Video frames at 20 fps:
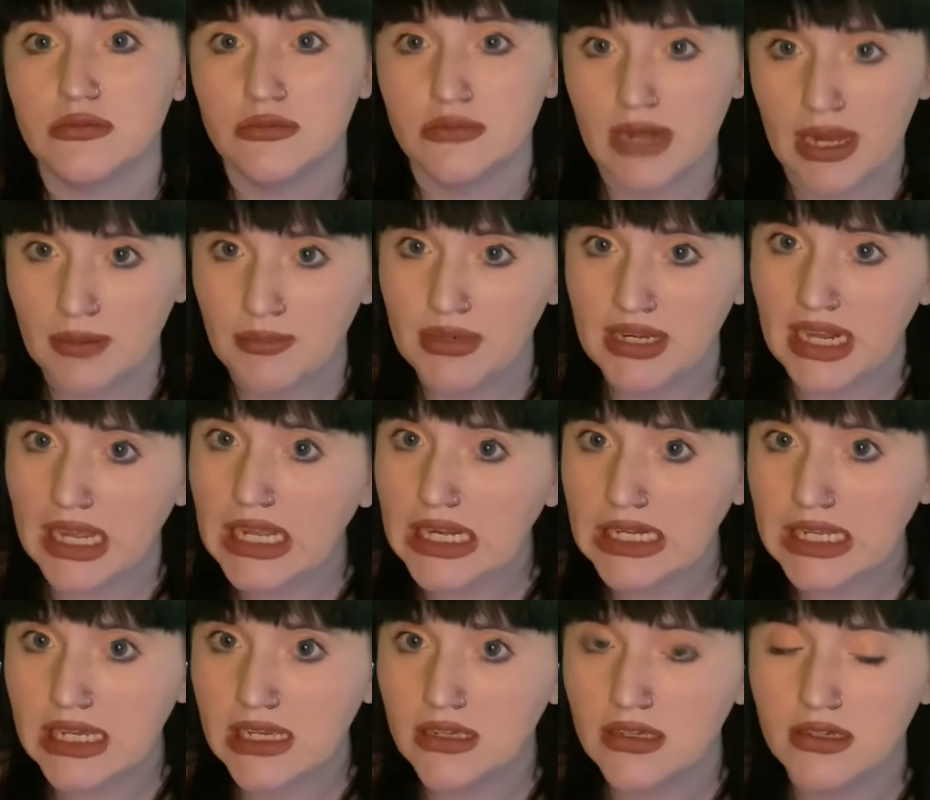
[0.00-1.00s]
rape
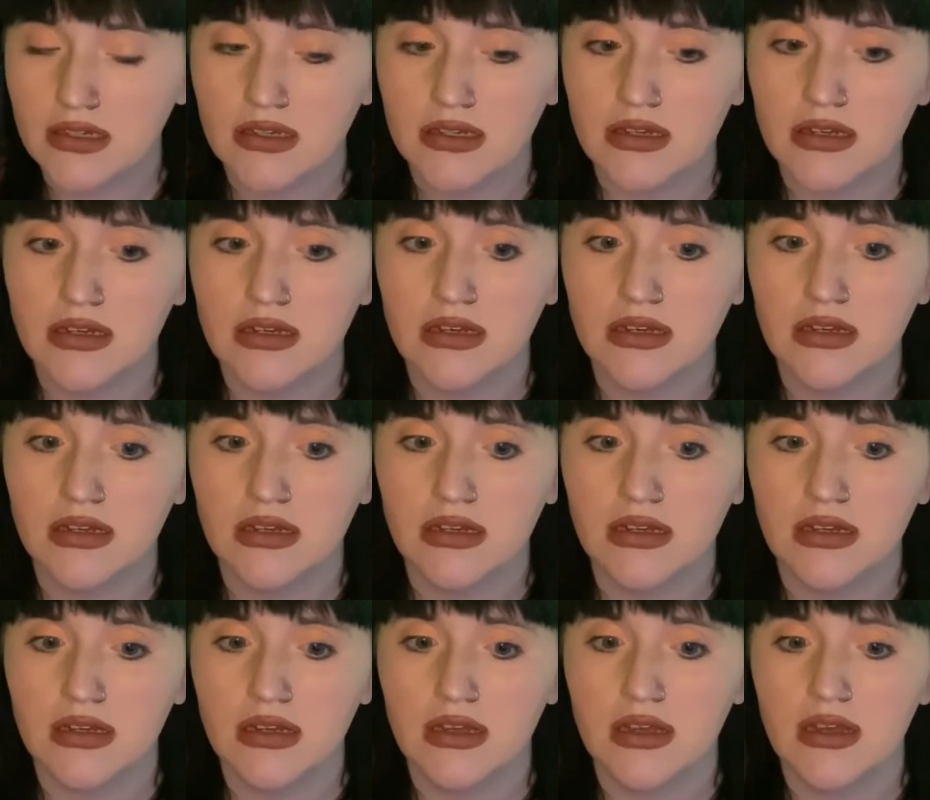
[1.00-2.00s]
Nannie.
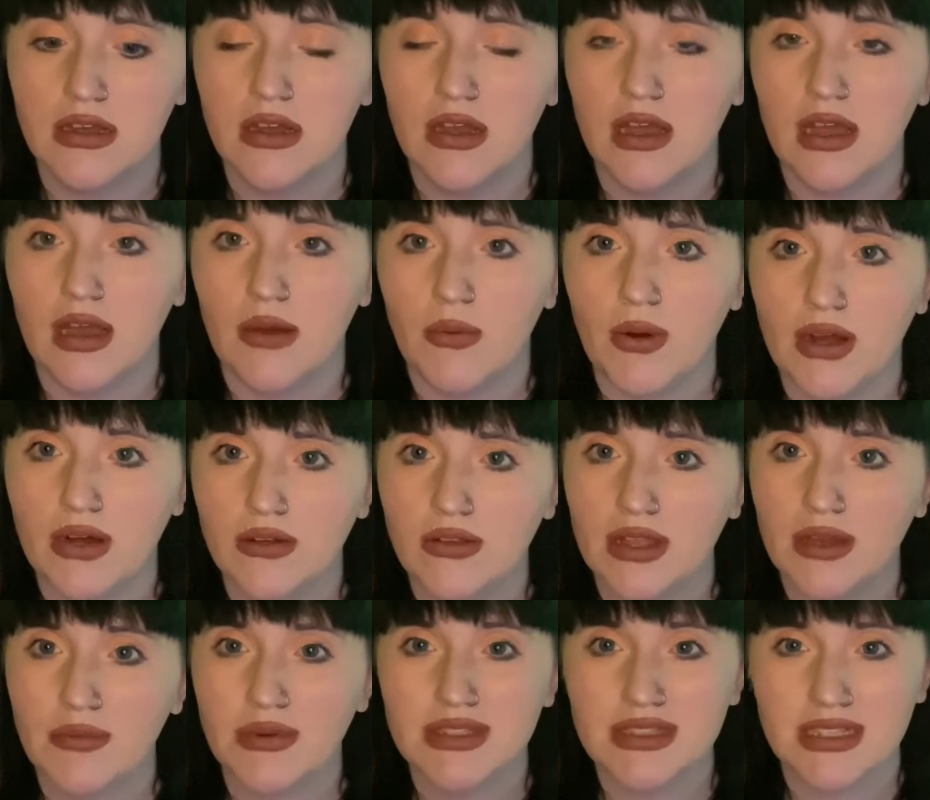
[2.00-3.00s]
Well,
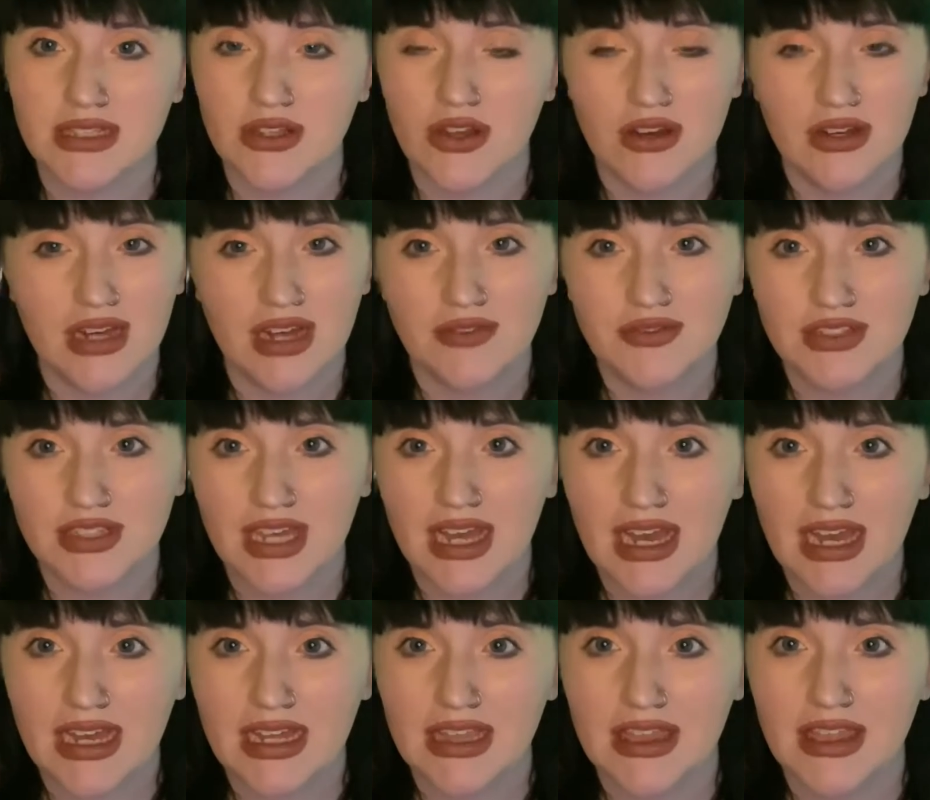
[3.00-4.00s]
it wasn't long after
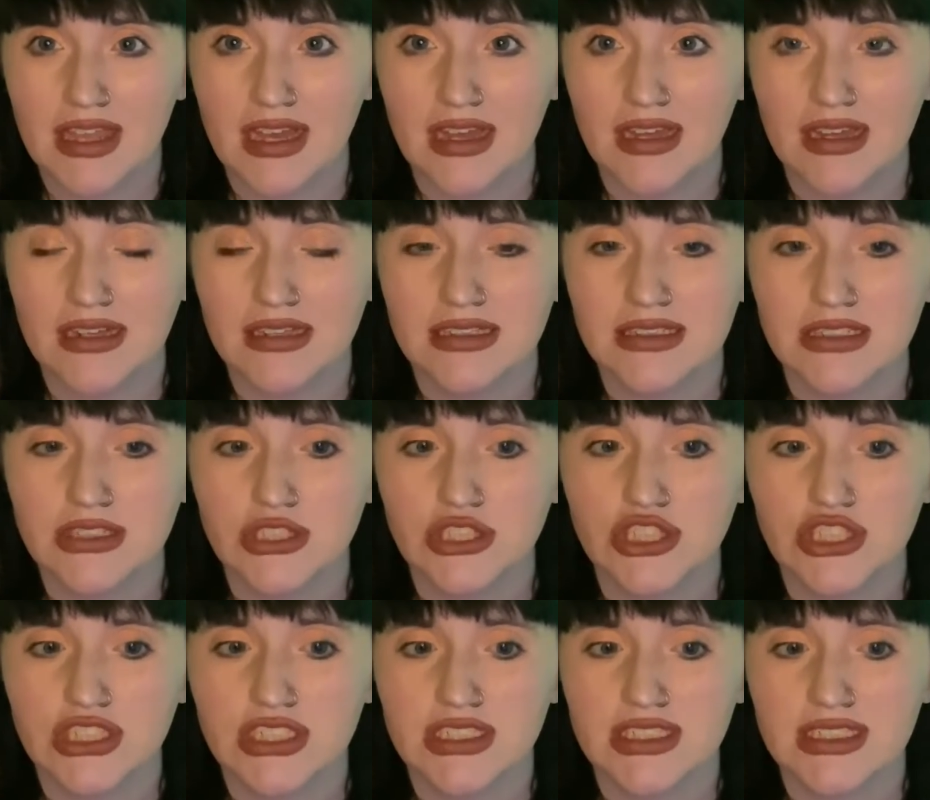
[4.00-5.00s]
that that
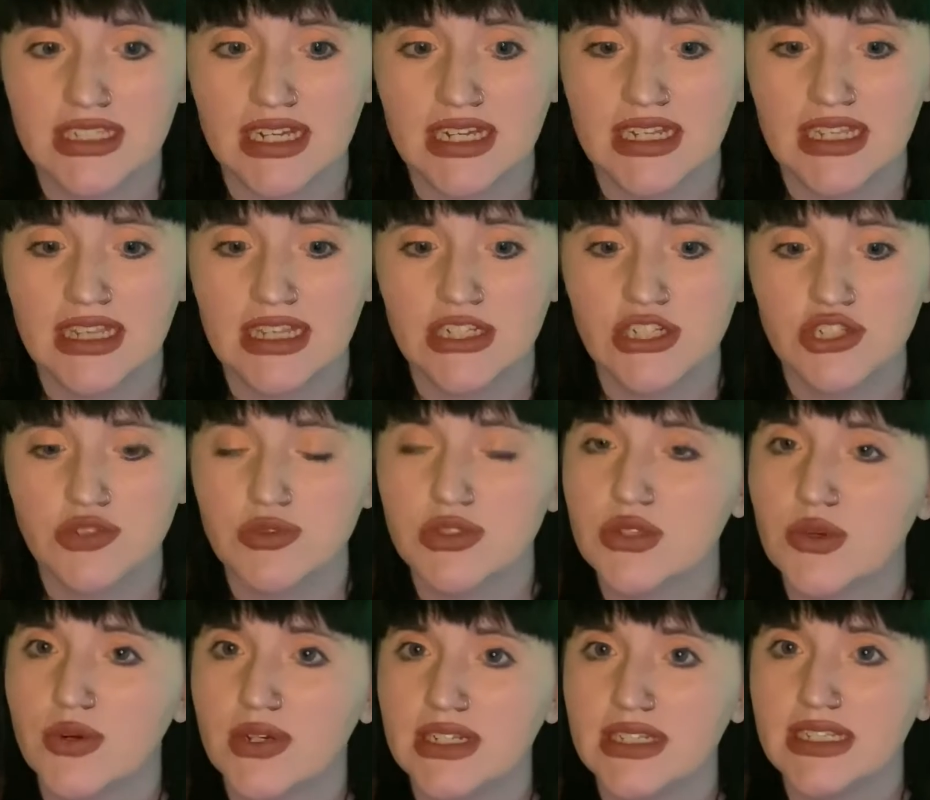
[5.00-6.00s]
she decided that she was
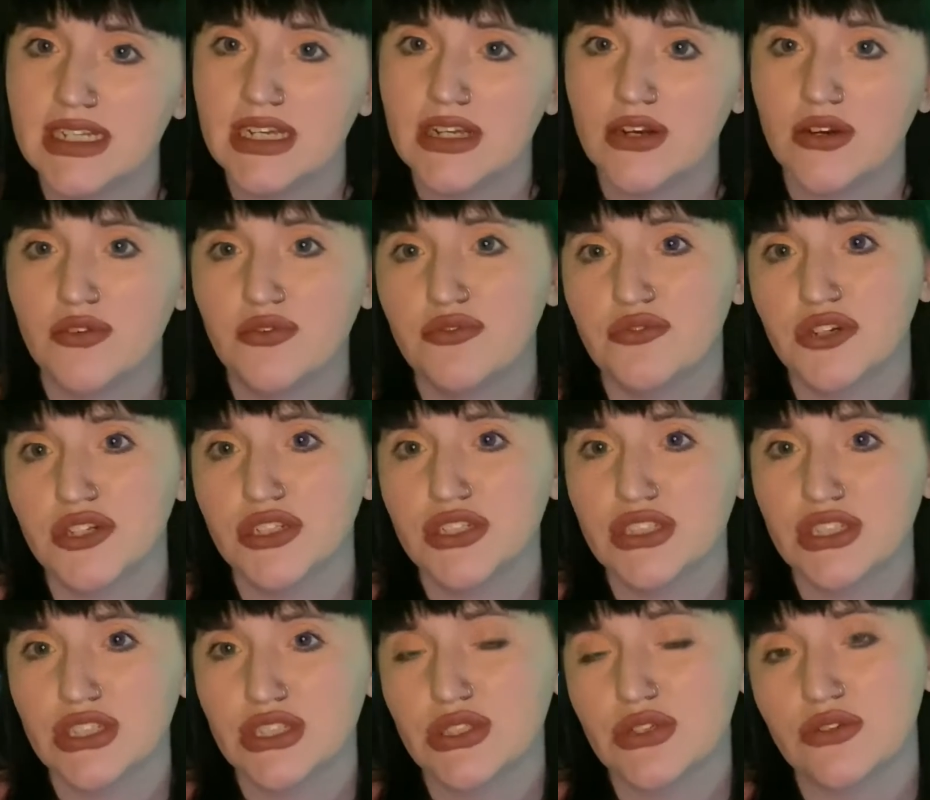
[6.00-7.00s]
going to take her
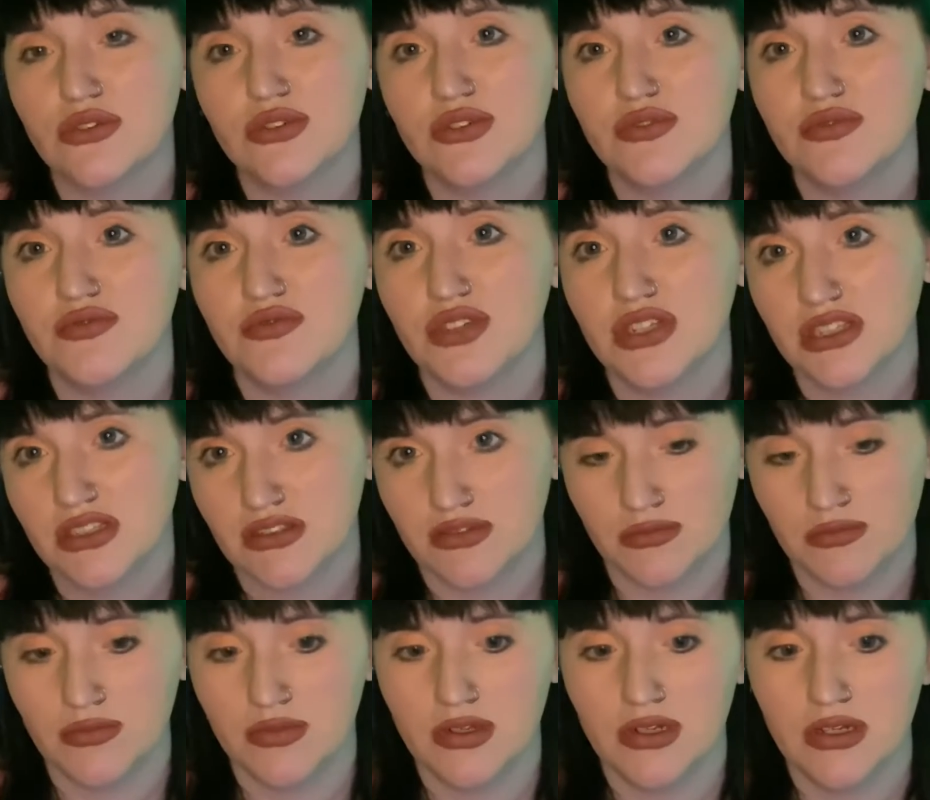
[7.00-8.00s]
first adult victim.